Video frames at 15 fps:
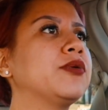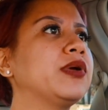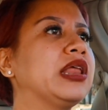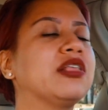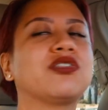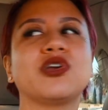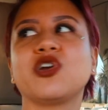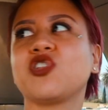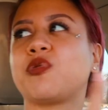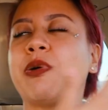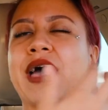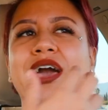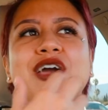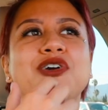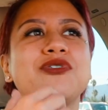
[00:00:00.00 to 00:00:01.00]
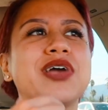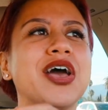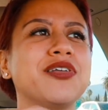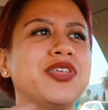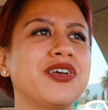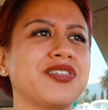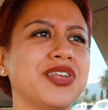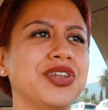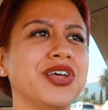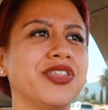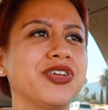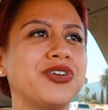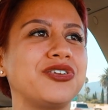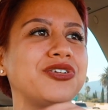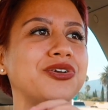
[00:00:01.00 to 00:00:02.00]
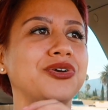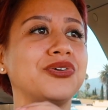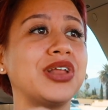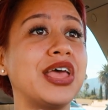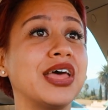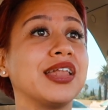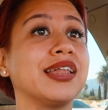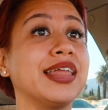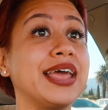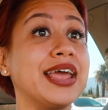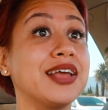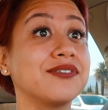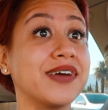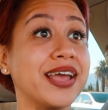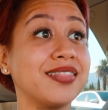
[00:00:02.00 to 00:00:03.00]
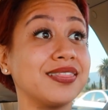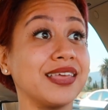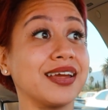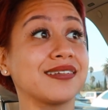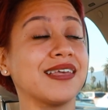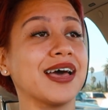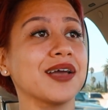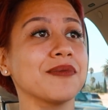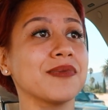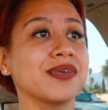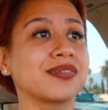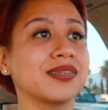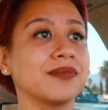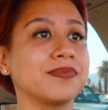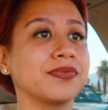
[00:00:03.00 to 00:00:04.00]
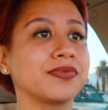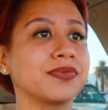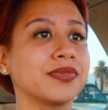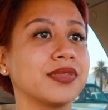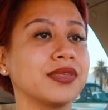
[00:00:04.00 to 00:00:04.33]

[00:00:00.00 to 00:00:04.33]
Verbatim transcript: and when he turns back around, there's another dude laying right there talking about some